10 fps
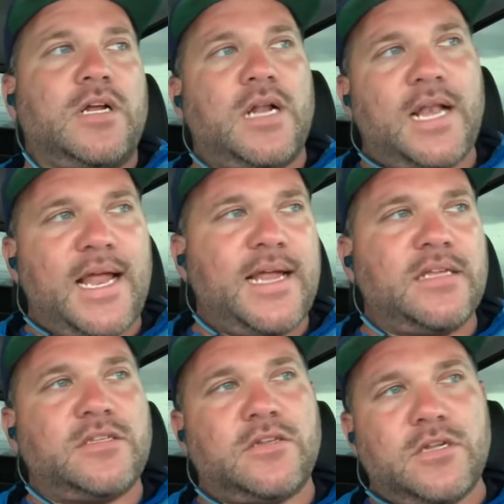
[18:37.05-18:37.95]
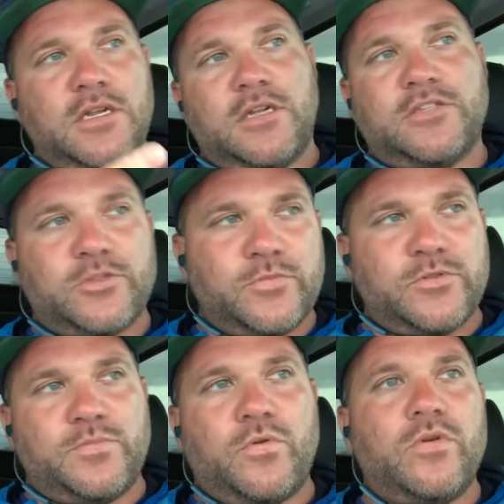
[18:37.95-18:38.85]
client's, on the customer's
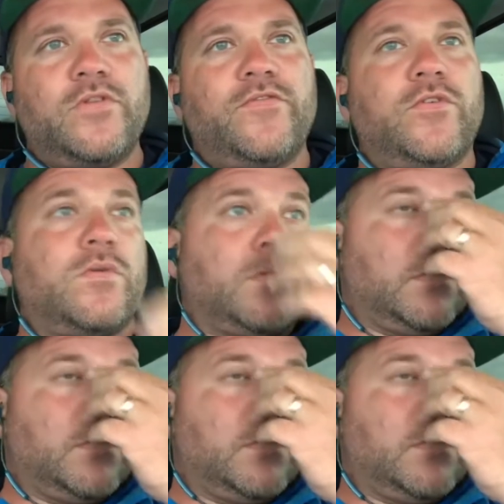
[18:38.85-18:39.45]
point of view,